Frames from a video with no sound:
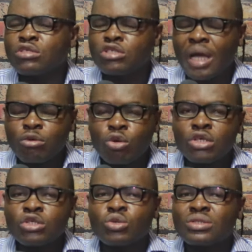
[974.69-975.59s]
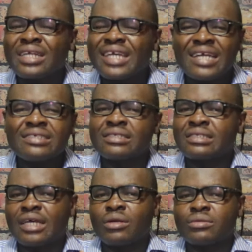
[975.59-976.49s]
stop going to that hairdresser
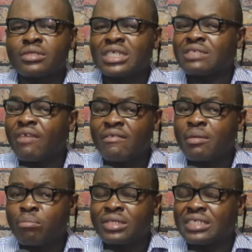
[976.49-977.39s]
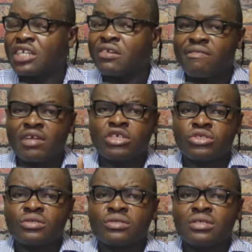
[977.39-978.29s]
saloon. It's very important to a
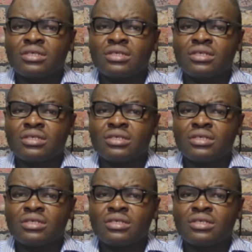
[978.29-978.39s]
revelation.